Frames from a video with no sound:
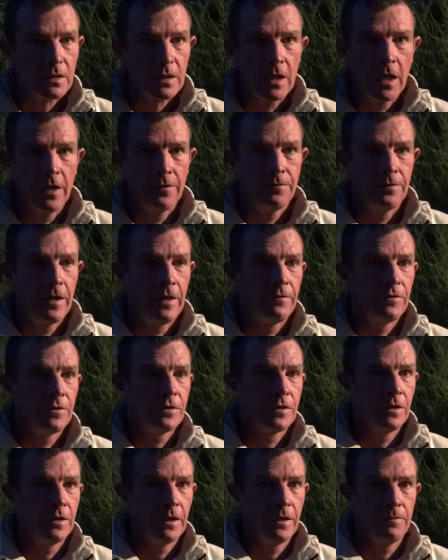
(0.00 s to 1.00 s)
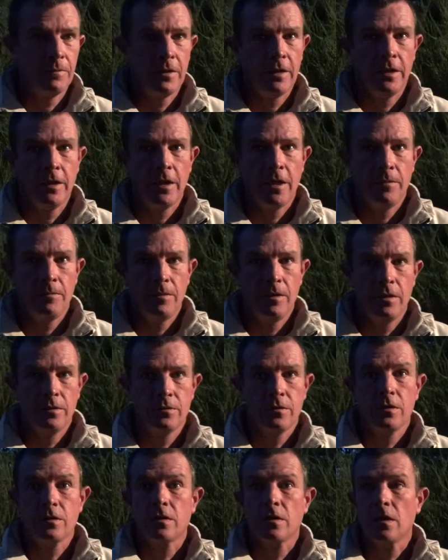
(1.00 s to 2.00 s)
I've never seen any
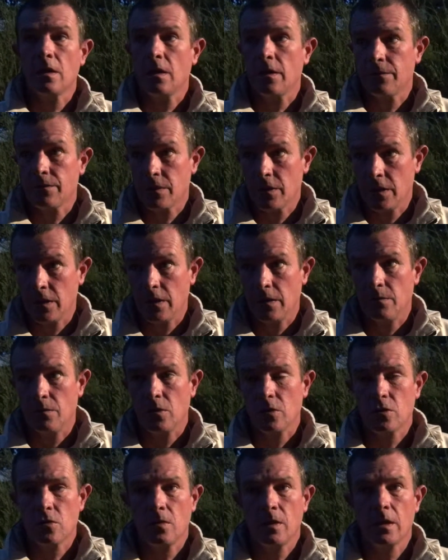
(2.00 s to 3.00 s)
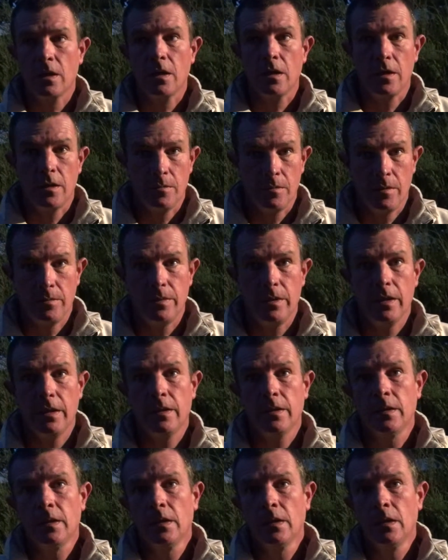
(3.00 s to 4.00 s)
ambulances. I've seen in Botswana, Namibia,
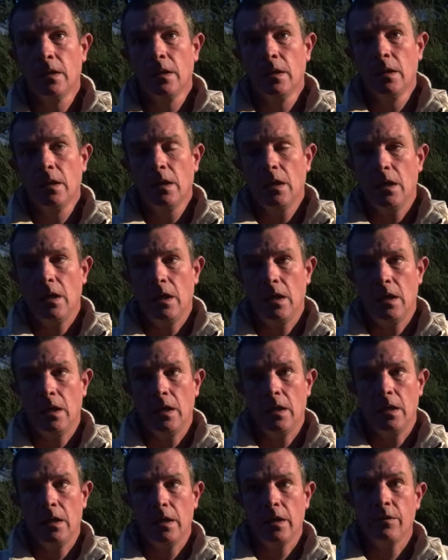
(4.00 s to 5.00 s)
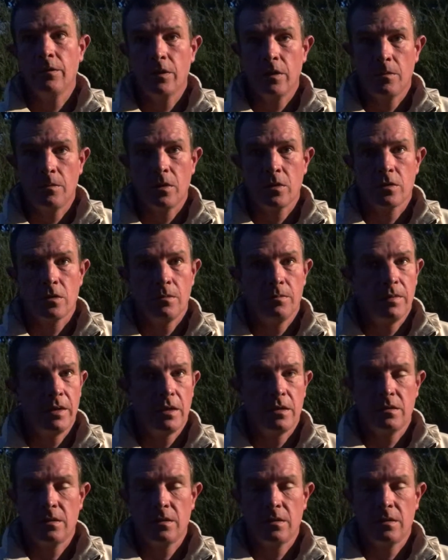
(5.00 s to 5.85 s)
even in Mozambique,